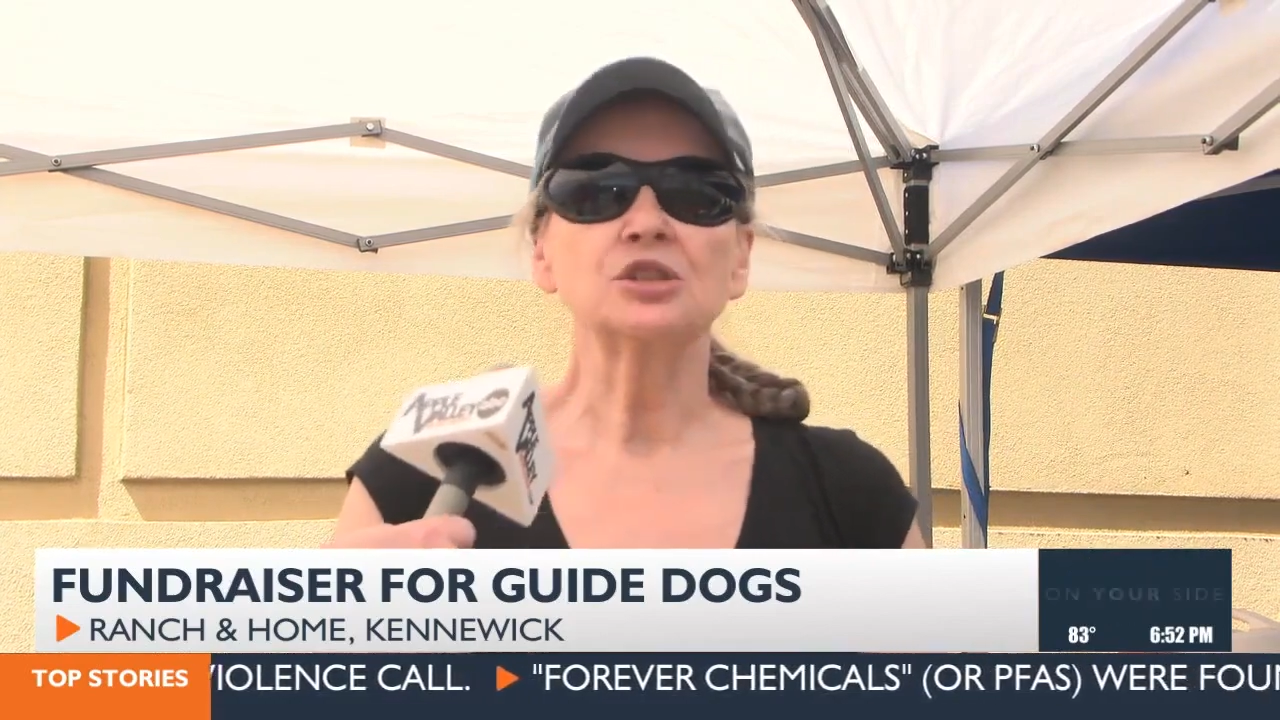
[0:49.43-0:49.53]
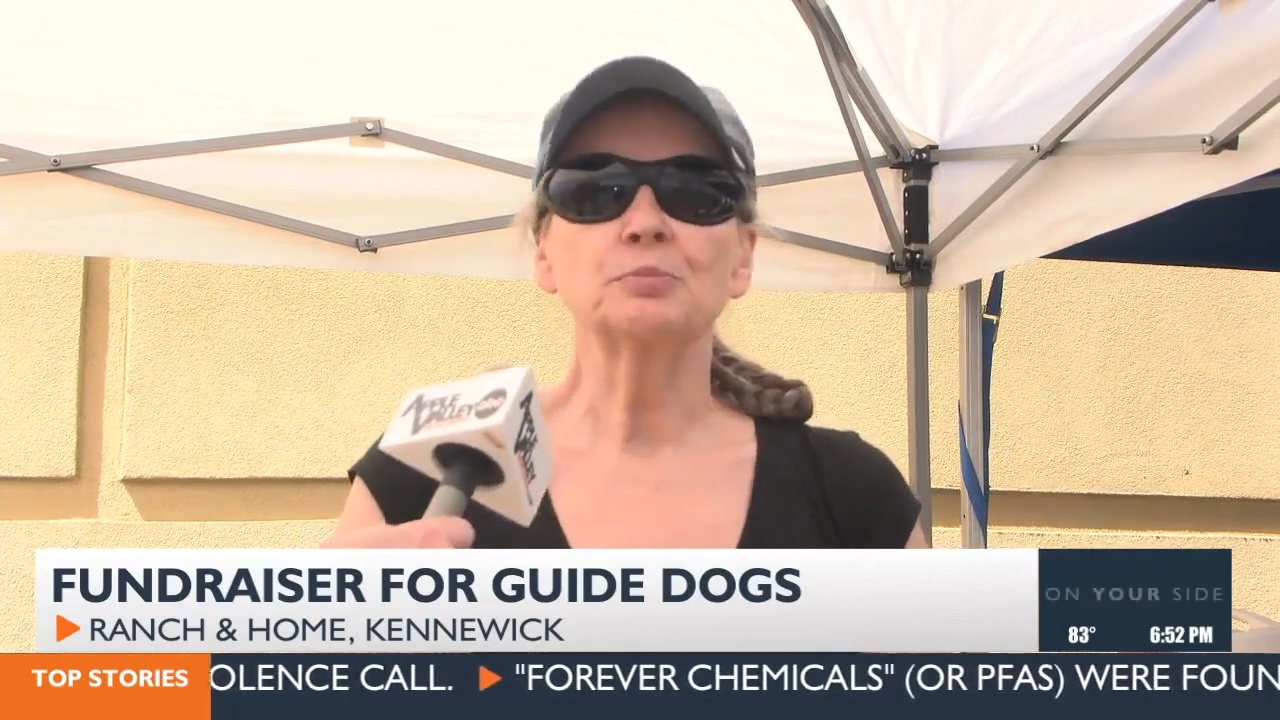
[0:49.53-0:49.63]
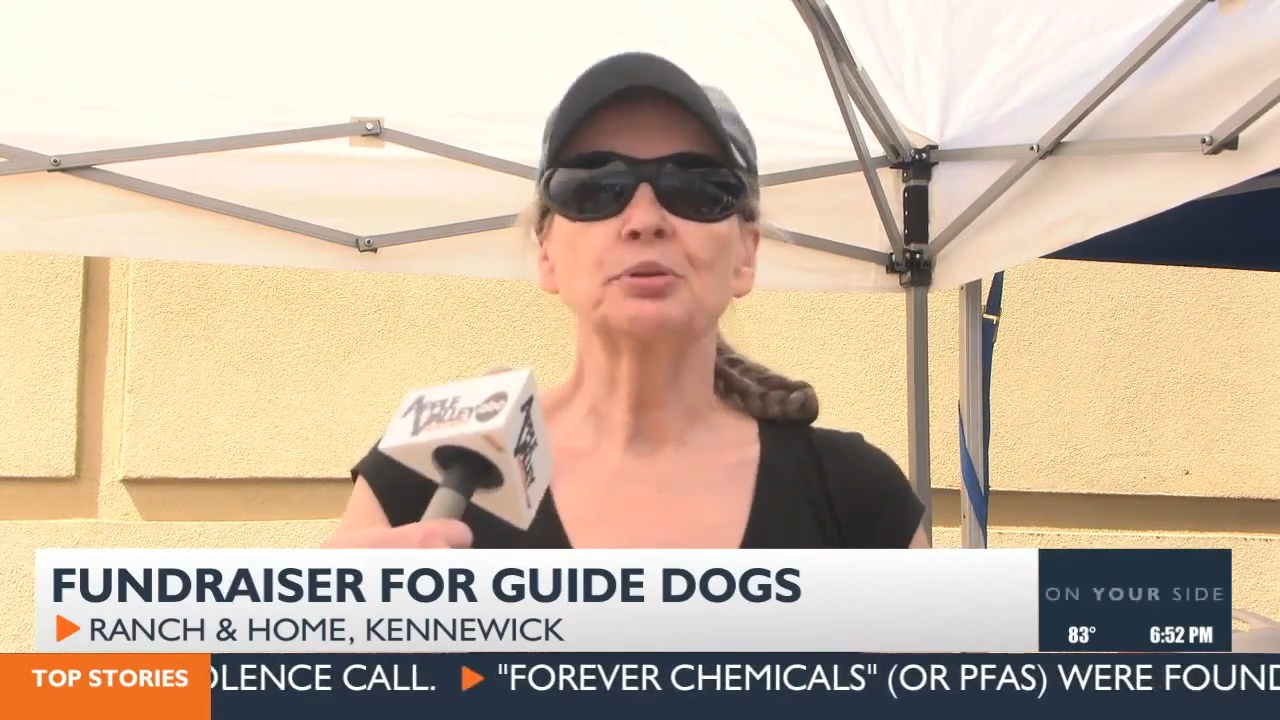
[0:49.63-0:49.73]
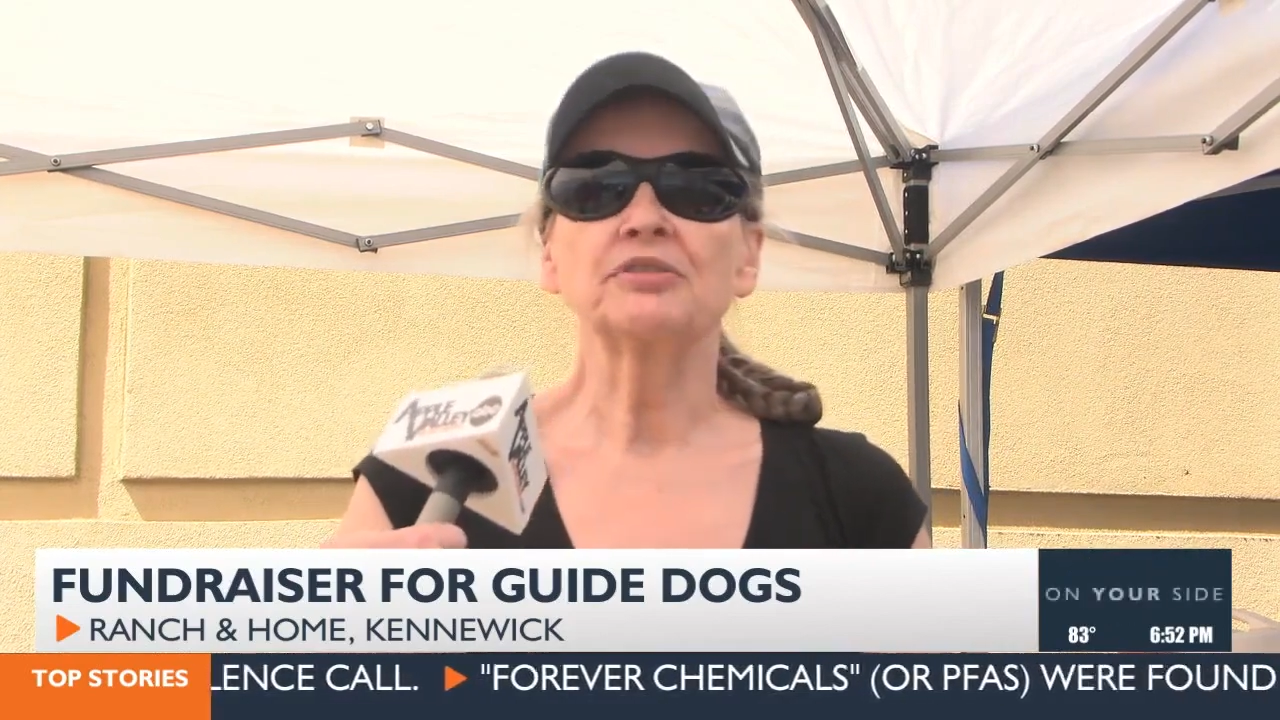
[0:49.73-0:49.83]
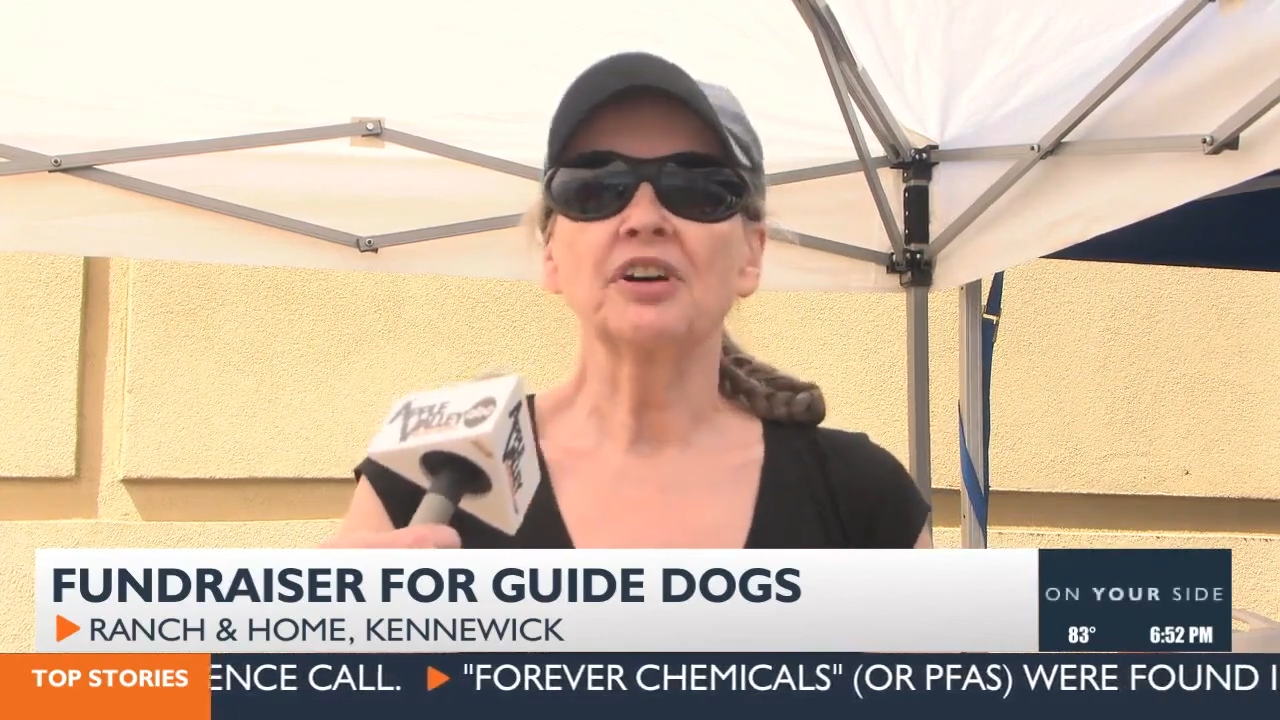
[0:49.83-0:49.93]
to
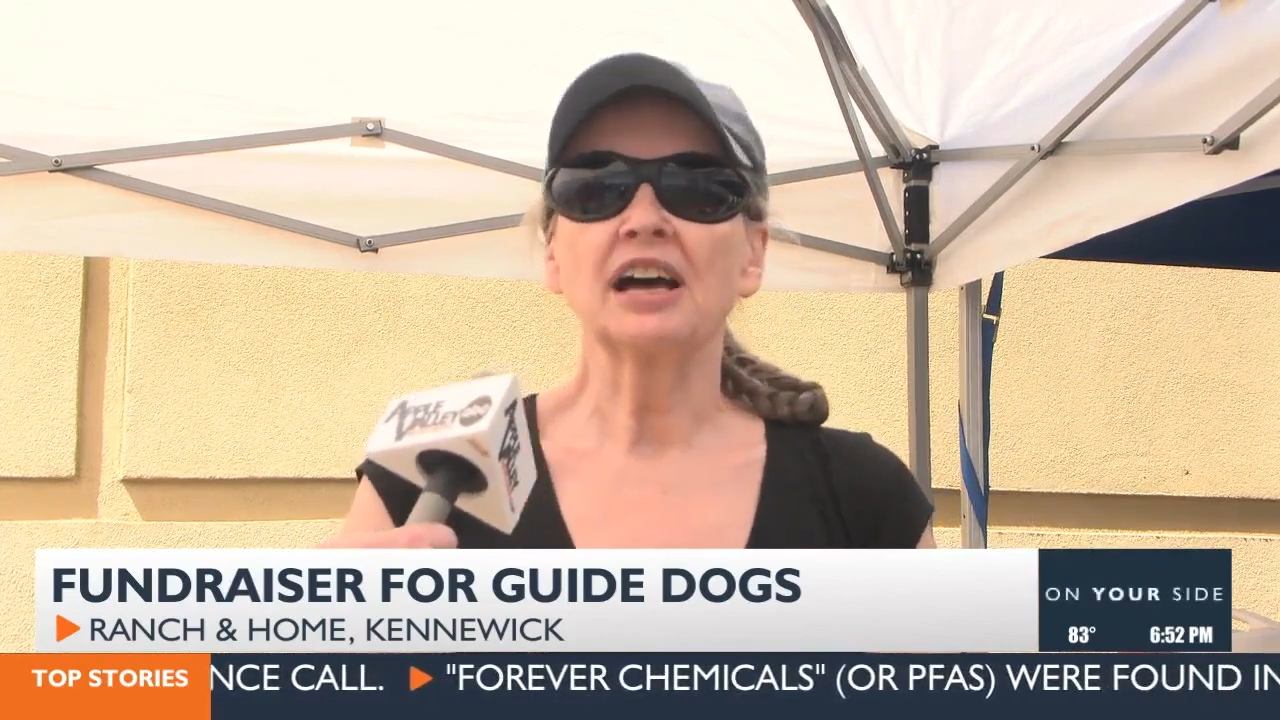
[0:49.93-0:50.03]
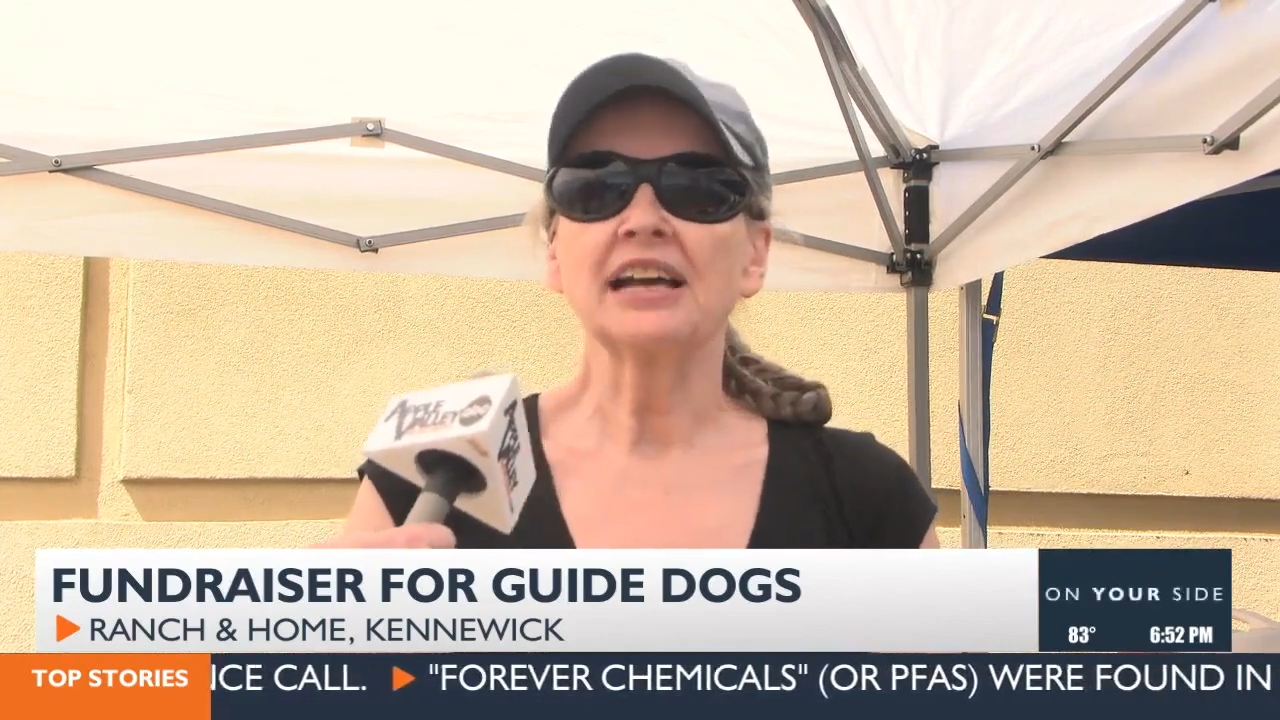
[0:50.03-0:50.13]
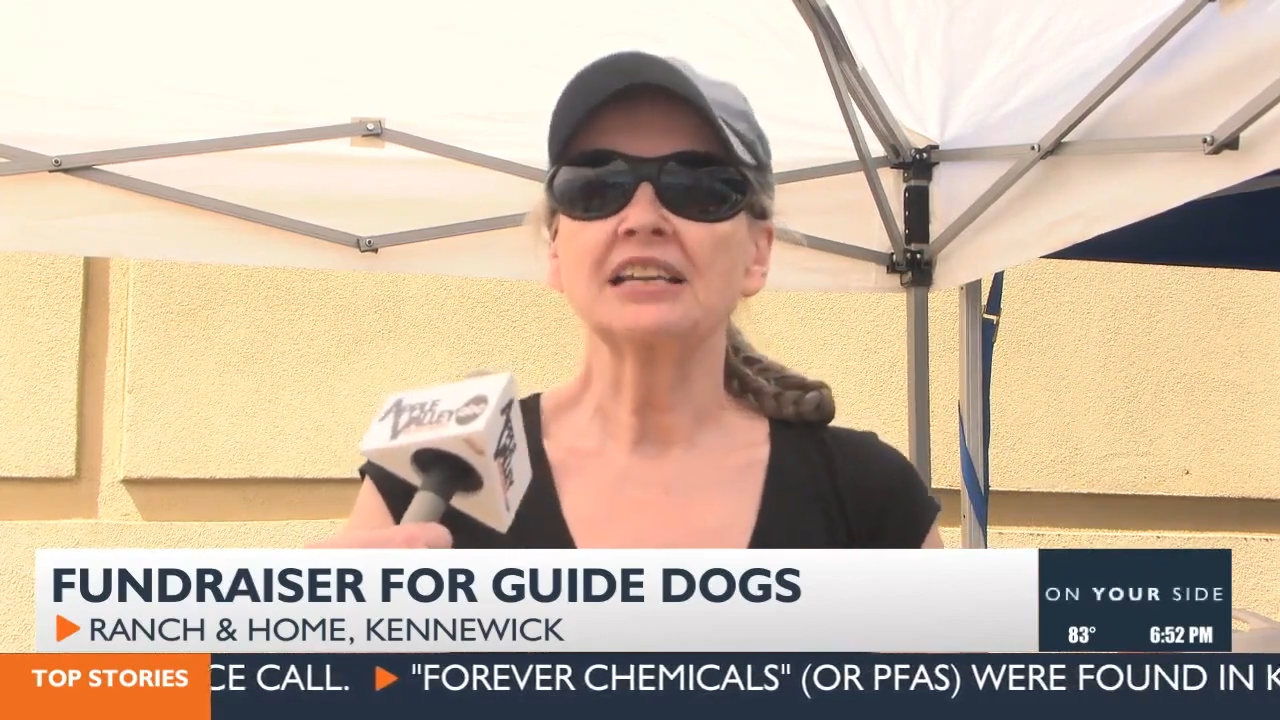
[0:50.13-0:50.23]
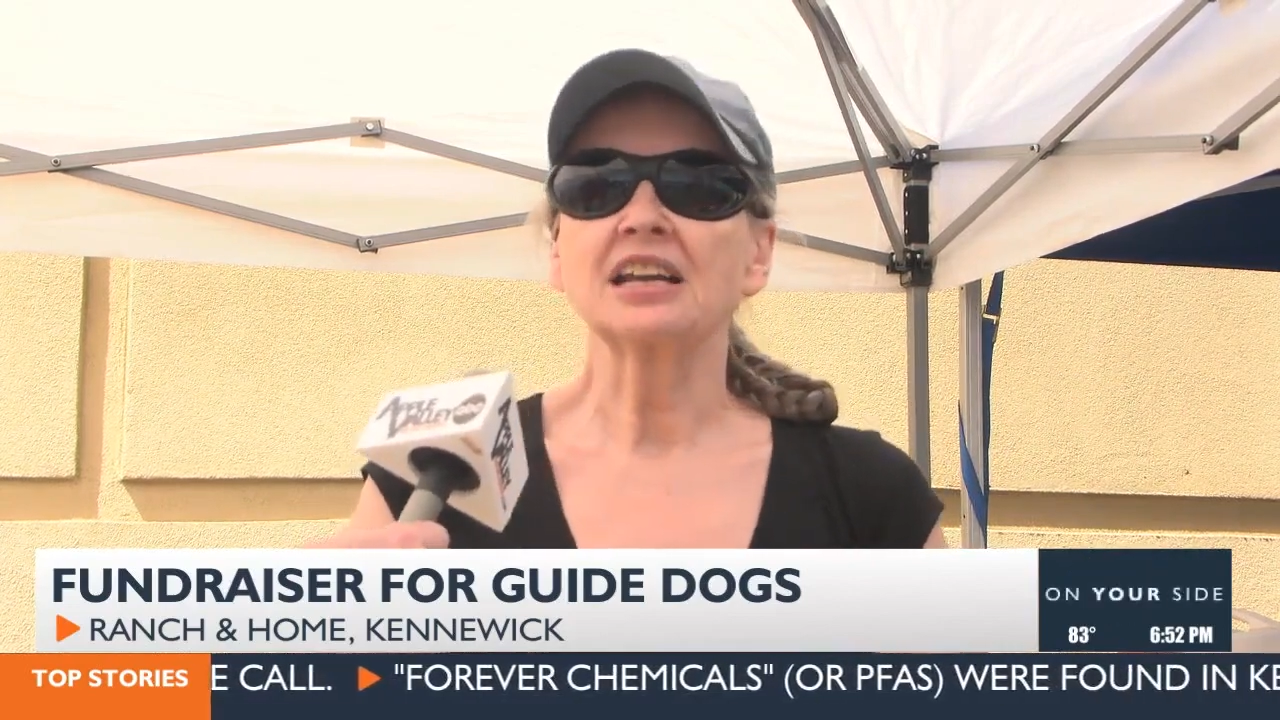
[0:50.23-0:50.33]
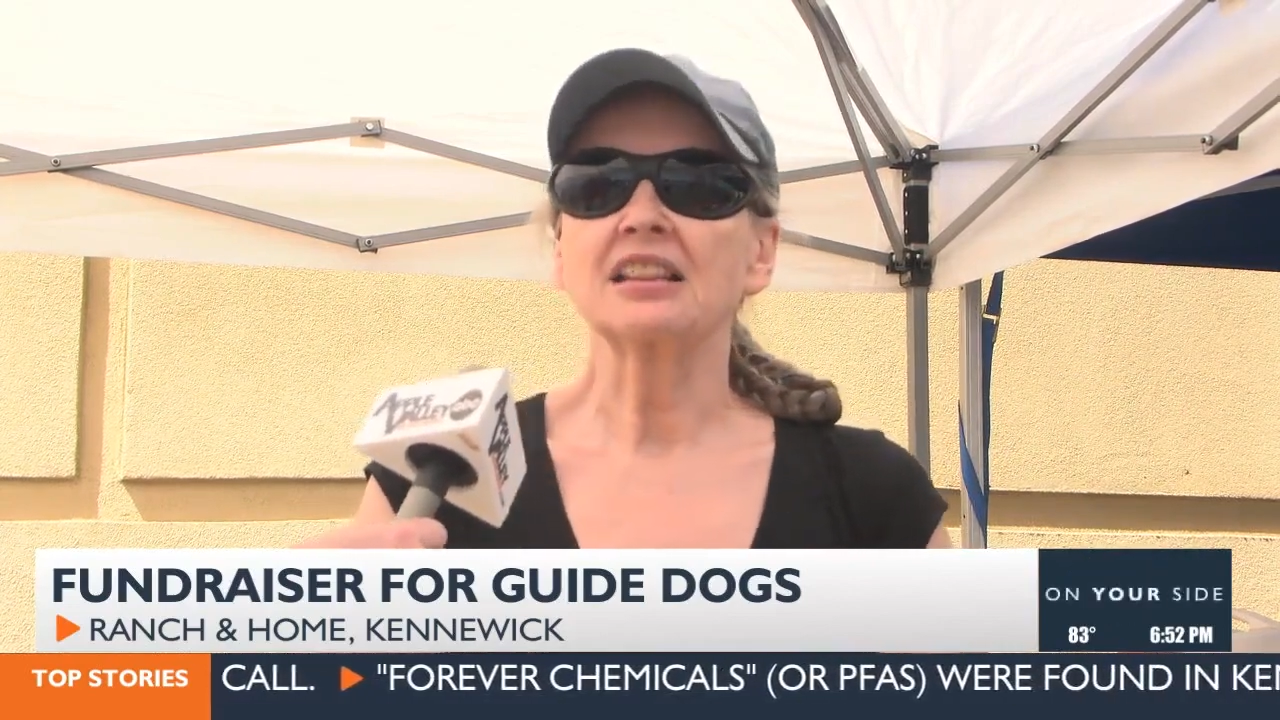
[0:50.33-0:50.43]

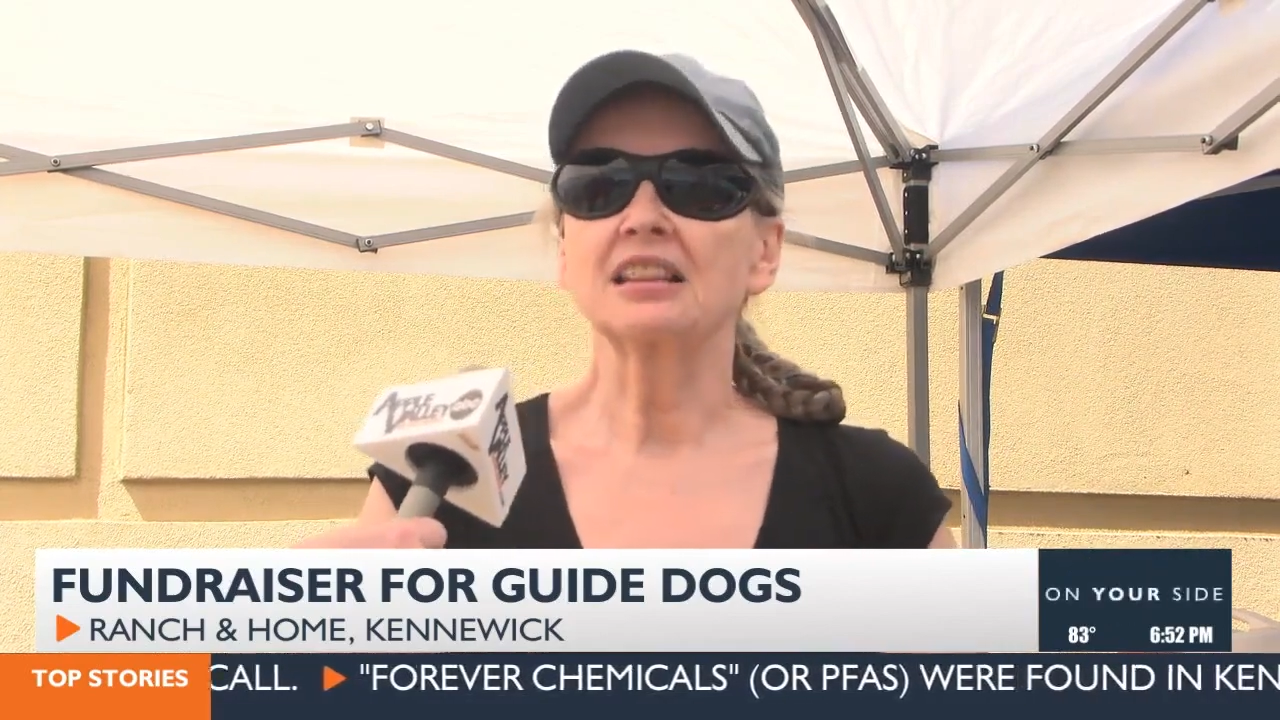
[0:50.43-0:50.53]
provide